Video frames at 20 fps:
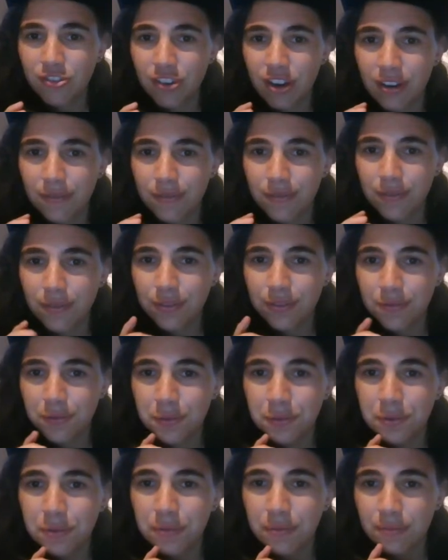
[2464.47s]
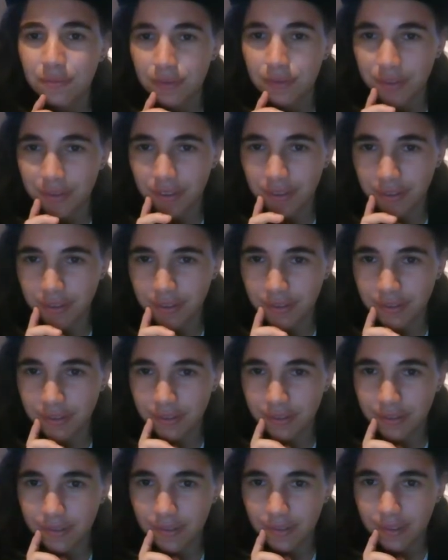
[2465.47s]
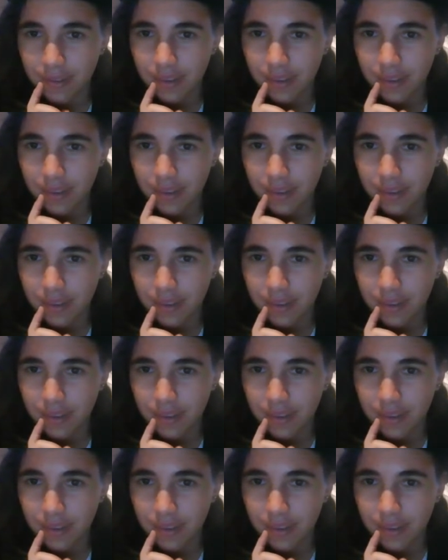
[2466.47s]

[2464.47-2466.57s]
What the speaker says: and fruitful results.